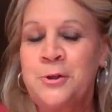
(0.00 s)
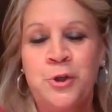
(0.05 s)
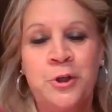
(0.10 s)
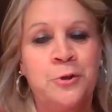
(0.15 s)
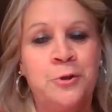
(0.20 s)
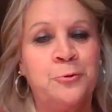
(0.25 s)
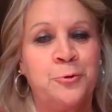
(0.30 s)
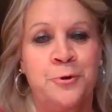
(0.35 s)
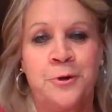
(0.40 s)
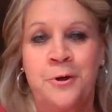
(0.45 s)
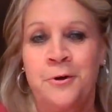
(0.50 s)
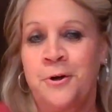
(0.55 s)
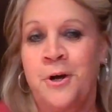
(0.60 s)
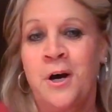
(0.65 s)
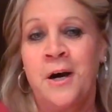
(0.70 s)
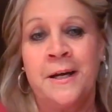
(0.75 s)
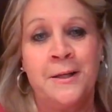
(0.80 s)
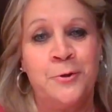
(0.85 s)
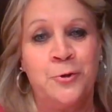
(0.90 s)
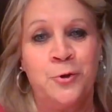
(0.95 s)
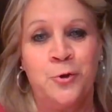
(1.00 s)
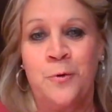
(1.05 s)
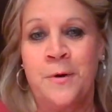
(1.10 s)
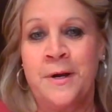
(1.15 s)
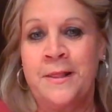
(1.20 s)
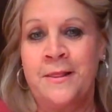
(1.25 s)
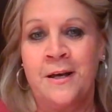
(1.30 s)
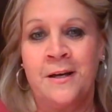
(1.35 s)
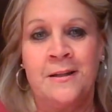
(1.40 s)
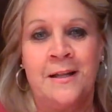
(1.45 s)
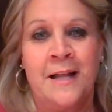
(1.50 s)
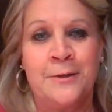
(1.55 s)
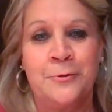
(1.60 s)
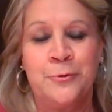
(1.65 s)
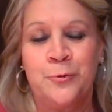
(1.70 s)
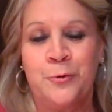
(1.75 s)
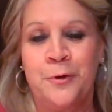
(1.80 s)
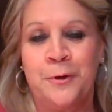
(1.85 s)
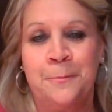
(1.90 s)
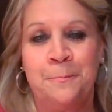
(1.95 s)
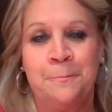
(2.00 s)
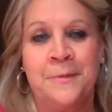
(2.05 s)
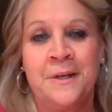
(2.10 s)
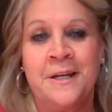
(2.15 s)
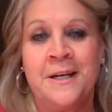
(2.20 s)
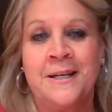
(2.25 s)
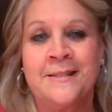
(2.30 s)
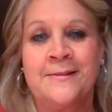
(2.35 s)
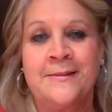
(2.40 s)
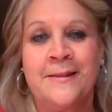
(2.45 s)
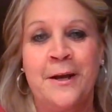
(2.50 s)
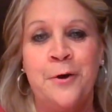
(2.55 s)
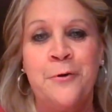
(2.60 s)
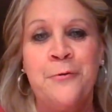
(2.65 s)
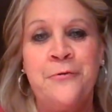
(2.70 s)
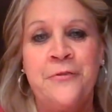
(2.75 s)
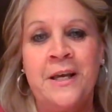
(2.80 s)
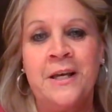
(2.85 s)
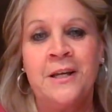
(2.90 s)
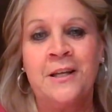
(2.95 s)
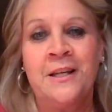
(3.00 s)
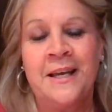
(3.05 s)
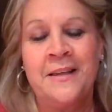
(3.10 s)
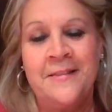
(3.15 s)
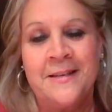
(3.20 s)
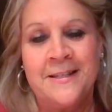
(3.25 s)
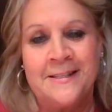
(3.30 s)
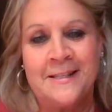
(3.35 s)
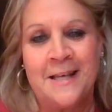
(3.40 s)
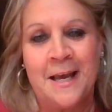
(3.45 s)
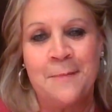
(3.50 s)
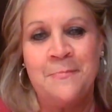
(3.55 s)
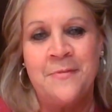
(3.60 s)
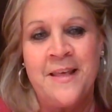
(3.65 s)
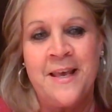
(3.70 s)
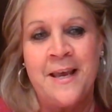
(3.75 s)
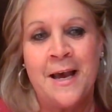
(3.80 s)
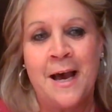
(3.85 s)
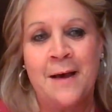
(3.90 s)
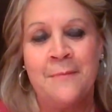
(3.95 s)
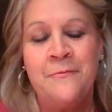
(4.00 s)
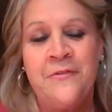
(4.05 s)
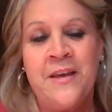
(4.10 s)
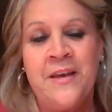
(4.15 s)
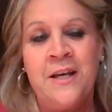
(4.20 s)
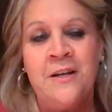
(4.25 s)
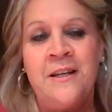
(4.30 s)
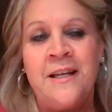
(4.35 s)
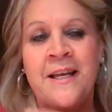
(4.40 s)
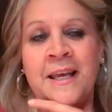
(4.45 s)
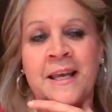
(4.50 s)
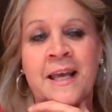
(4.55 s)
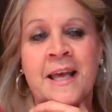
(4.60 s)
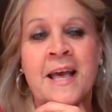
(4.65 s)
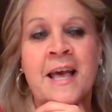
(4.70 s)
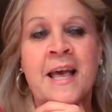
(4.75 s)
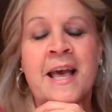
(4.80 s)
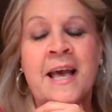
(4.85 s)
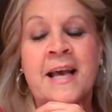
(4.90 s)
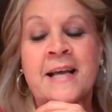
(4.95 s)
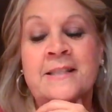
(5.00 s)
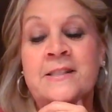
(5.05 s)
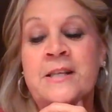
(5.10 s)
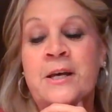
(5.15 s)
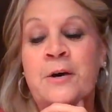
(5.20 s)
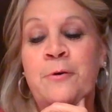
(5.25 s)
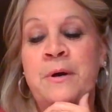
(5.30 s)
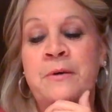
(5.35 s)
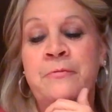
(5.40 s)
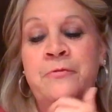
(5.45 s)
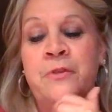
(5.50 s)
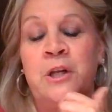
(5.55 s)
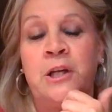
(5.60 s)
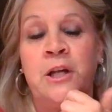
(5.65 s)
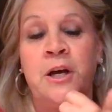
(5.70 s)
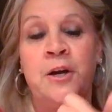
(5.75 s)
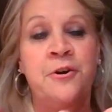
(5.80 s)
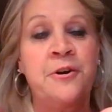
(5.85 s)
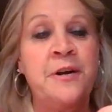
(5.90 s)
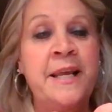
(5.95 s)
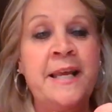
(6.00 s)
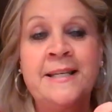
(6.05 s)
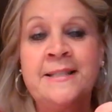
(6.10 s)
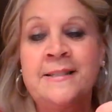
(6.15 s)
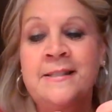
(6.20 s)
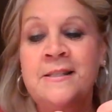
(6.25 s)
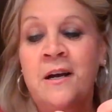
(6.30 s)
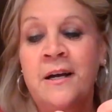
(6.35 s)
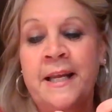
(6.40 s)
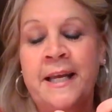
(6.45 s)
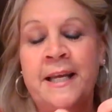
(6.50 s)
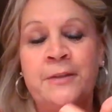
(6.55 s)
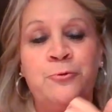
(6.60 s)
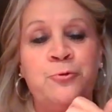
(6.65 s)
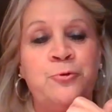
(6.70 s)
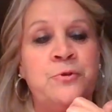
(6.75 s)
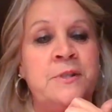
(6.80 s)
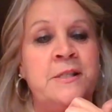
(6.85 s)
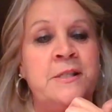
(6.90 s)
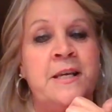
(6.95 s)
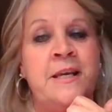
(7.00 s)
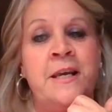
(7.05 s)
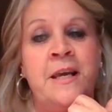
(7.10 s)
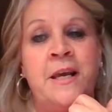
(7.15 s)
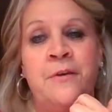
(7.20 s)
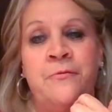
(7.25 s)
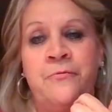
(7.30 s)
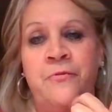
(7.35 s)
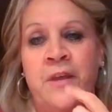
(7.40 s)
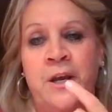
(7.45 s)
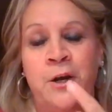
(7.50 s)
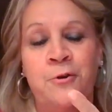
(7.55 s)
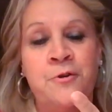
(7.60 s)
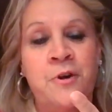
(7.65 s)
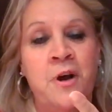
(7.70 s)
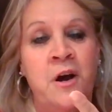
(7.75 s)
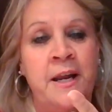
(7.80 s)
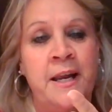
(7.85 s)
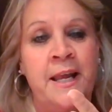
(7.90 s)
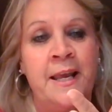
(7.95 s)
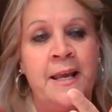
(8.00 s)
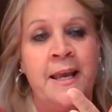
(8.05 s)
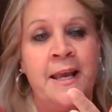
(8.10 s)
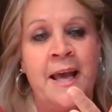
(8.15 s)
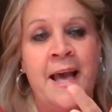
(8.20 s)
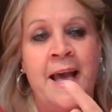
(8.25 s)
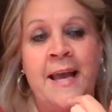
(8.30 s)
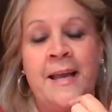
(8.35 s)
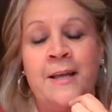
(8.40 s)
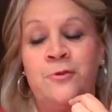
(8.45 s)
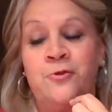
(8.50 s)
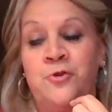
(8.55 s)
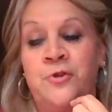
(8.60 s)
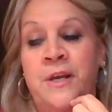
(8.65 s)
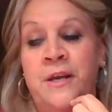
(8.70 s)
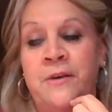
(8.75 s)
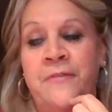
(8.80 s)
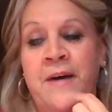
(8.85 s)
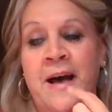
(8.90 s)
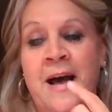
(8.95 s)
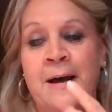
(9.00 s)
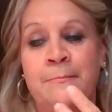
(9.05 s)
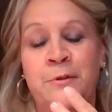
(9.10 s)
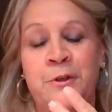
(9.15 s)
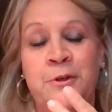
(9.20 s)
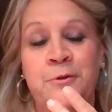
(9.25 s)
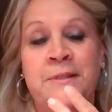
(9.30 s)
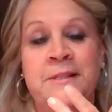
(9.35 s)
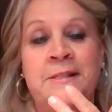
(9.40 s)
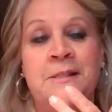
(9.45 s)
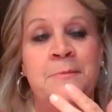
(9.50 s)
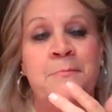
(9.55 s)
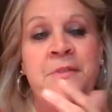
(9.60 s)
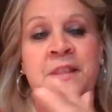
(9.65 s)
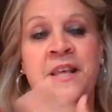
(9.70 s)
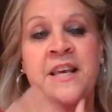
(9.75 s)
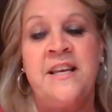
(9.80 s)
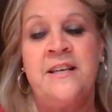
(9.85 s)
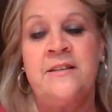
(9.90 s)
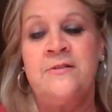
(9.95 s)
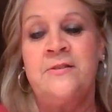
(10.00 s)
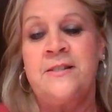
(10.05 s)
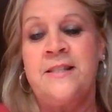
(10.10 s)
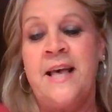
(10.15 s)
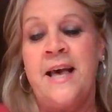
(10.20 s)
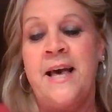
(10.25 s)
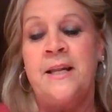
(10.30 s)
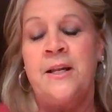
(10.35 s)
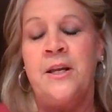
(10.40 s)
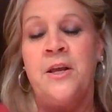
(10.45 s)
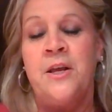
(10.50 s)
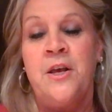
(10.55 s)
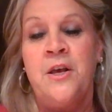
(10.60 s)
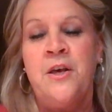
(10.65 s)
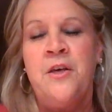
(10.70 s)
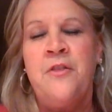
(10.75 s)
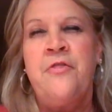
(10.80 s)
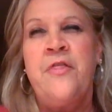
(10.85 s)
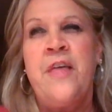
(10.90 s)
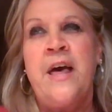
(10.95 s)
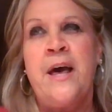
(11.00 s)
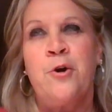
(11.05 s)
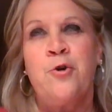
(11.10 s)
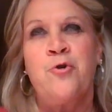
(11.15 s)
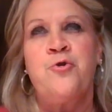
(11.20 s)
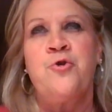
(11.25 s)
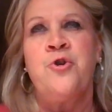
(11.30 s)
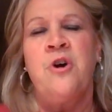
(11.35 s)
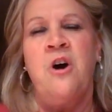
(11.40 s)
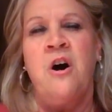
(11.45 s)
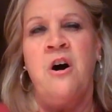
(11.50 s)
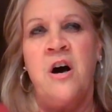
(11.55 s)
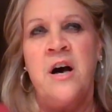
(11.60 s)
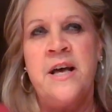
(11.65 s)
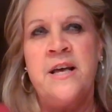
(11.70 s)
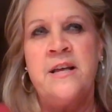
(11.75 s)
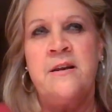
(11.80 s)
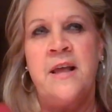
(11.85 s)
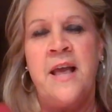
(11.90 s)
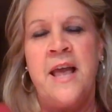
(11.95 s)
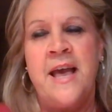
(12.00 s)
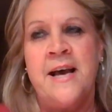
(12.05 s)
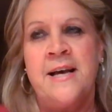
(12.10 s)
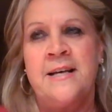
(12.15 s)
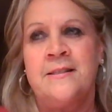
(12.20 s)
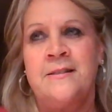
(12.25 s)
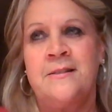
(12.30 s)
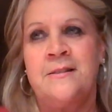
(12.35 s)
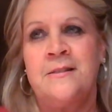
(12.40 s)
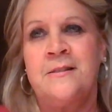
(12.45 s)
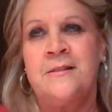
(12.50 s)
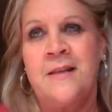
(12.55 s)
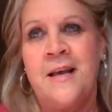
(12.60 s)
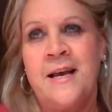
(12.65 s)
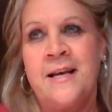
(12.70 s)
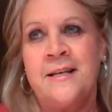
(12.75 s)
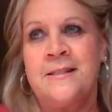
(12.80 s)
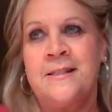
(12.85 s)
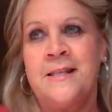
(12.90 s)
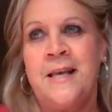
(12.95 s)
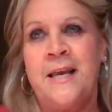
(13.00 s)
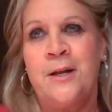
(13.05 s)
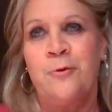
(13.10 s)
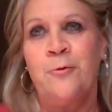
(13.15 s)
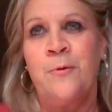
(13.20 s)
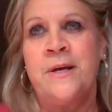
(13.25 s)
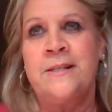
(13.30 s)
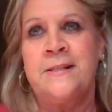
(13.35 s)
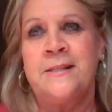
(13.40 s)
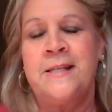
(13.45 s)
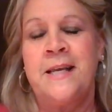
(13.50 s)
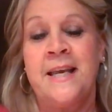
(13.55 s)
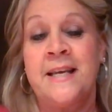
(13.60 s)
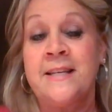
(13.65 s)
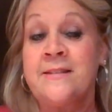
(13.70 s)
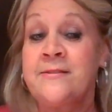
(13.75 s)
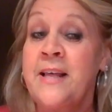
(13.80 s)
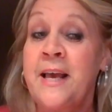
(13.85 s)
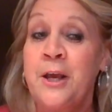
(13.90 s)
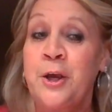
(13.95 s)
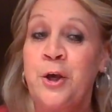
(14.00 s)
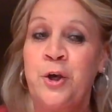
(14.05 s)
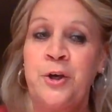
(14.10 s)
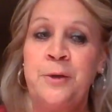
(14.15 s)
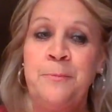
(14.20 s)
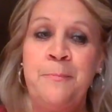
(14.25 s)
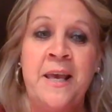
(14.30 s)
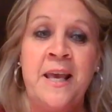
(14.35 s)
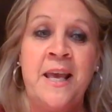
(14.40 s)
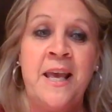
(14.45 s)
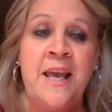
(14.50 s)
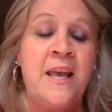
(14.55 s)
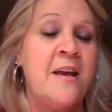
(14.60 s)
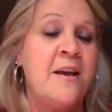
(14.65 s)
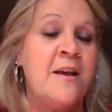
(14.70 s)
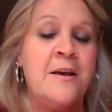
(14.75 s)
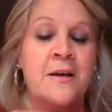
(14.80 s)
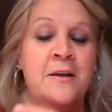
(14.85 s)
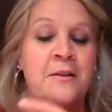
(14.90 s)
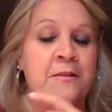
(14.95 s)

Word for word: children are not enjoying the classroom because they're feeling the same thing I'm feeling. And so if the learning is not interesting, if they're not engaged, if I'm doing some things that that are not as as interesting as they could be